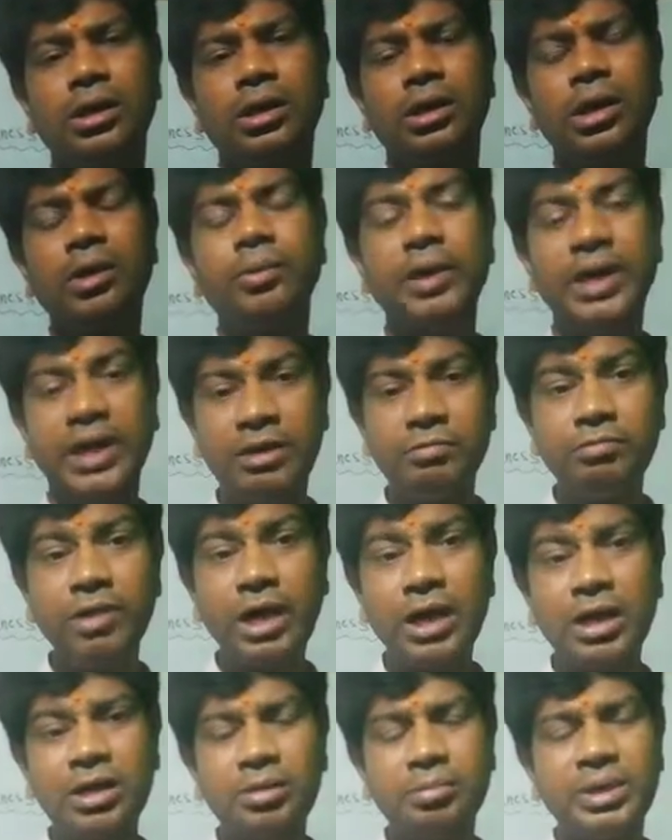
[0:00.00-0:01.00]
Now,
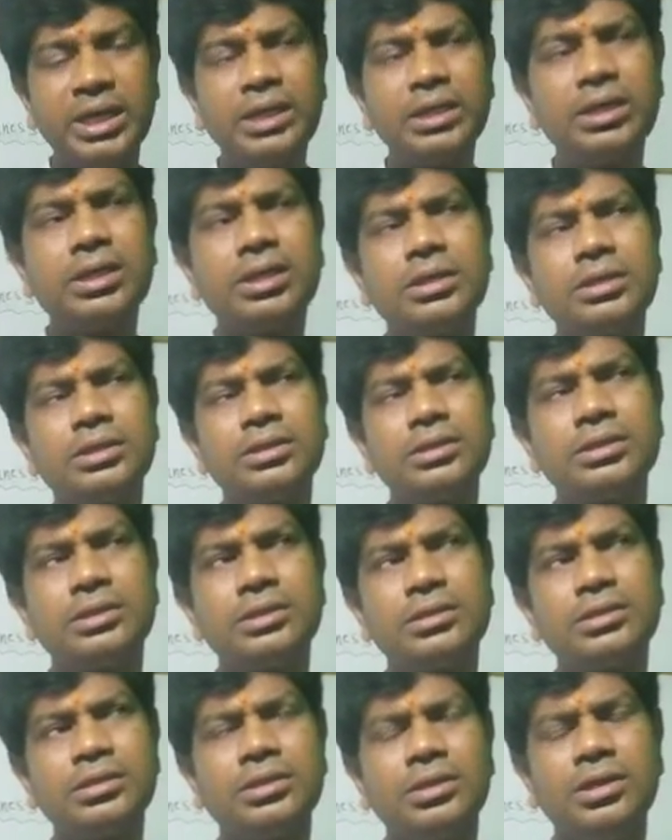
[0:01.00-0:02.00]
environment
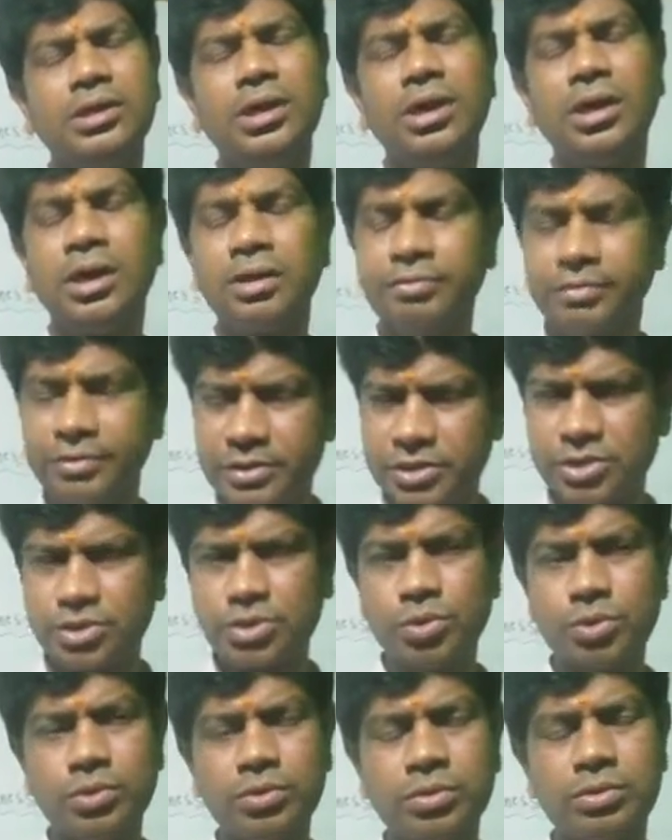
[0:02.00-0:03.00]
refers
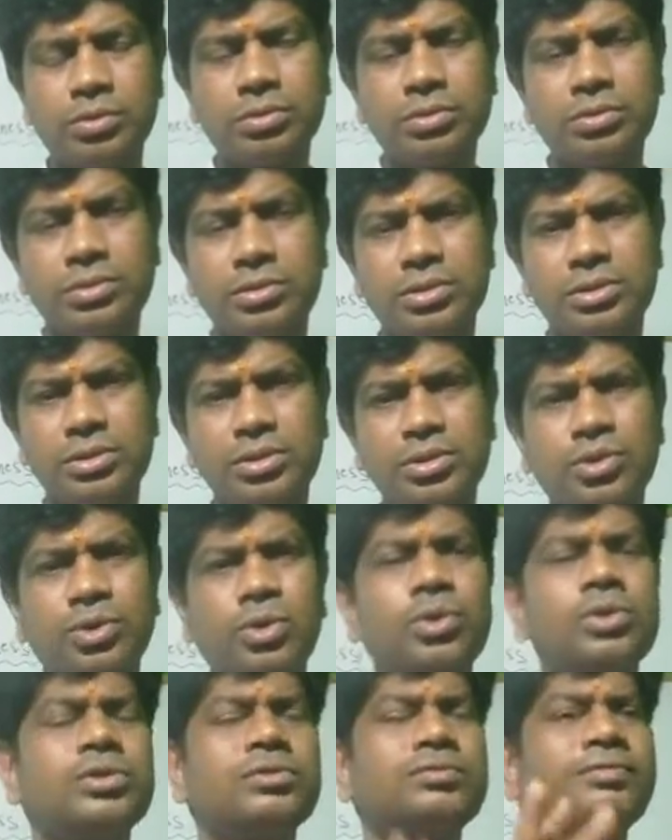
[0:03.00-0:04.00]
to
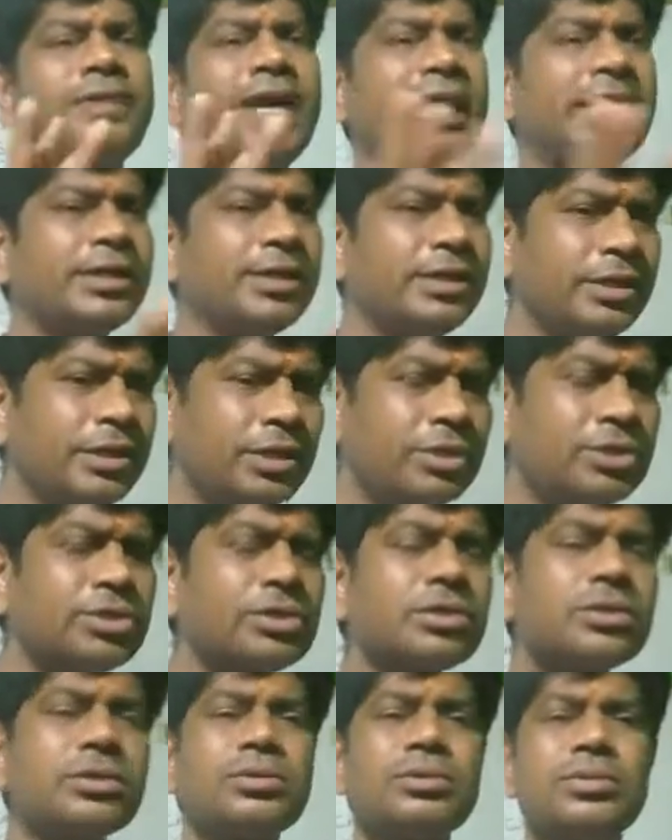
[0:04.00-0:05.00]
those
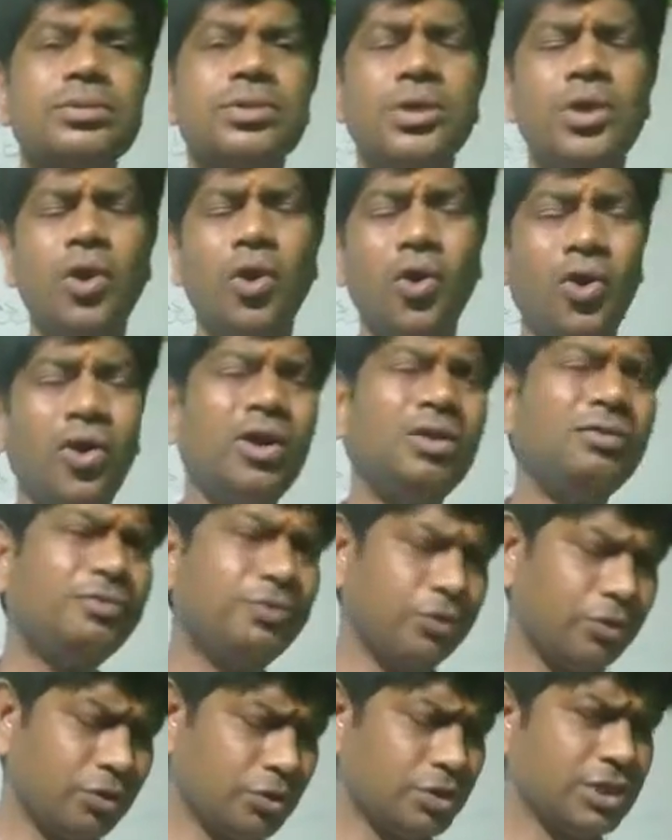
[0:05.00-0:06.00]
factors or
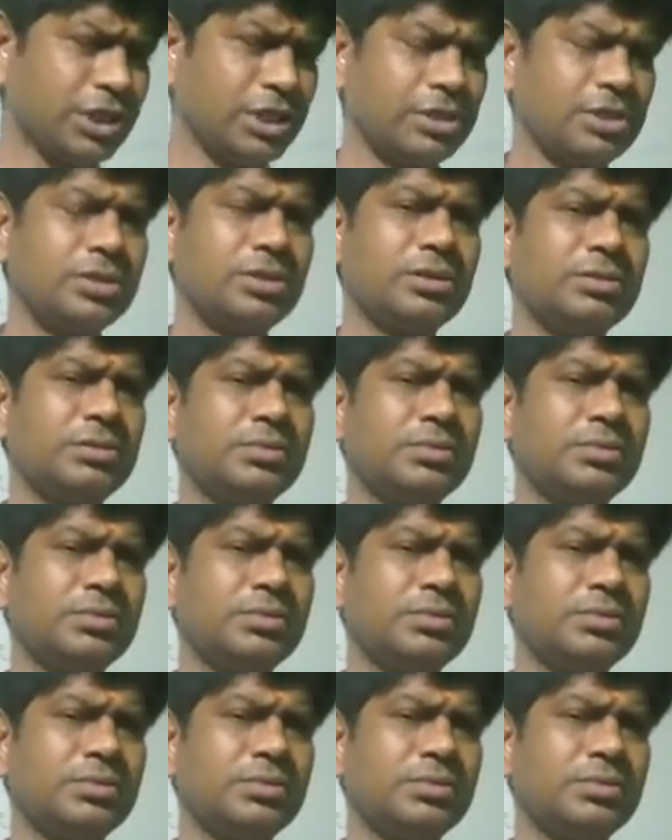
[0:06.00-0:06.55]
forces